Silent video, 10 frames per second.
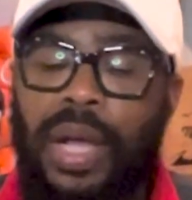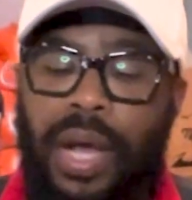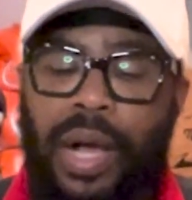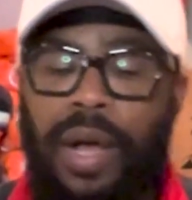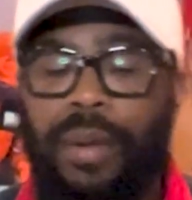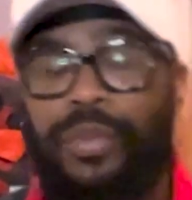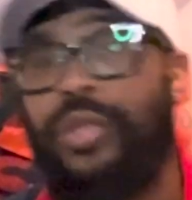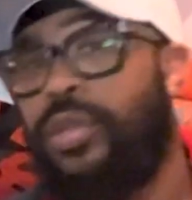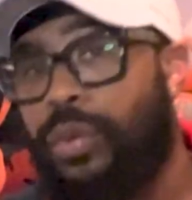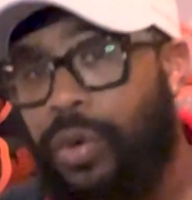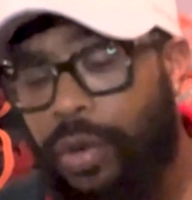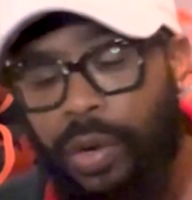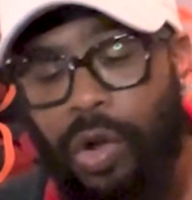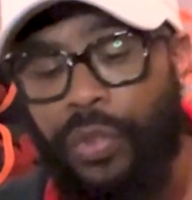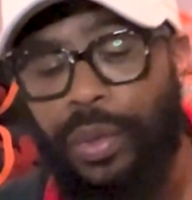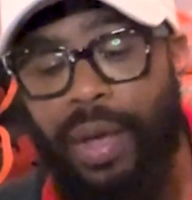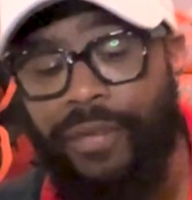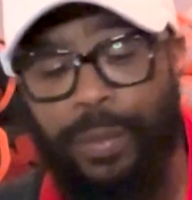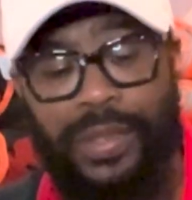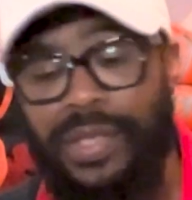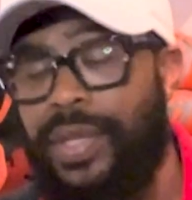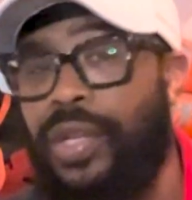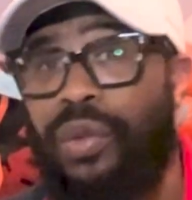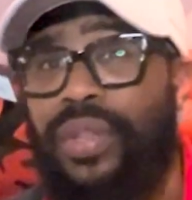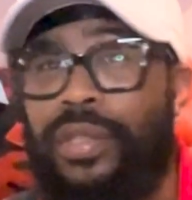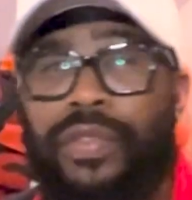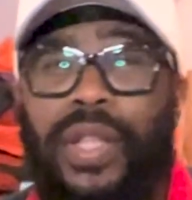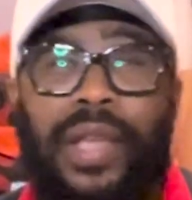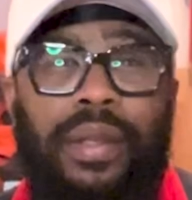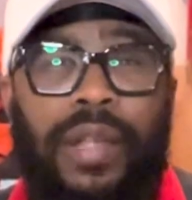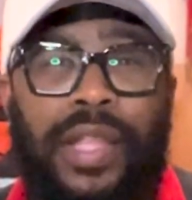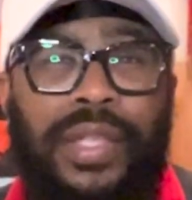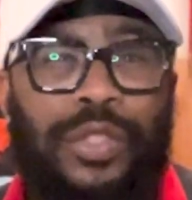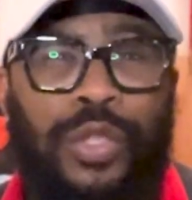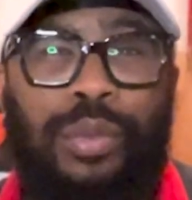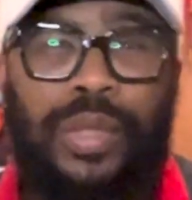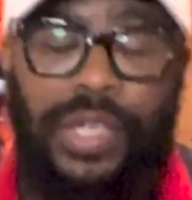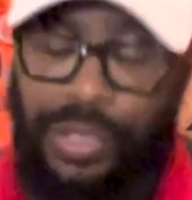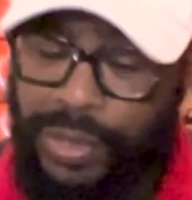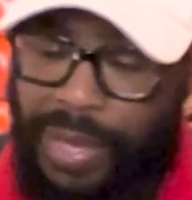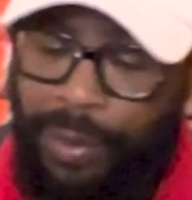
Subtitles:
to you all, although I've been sitting on this for like, I think 2 years now.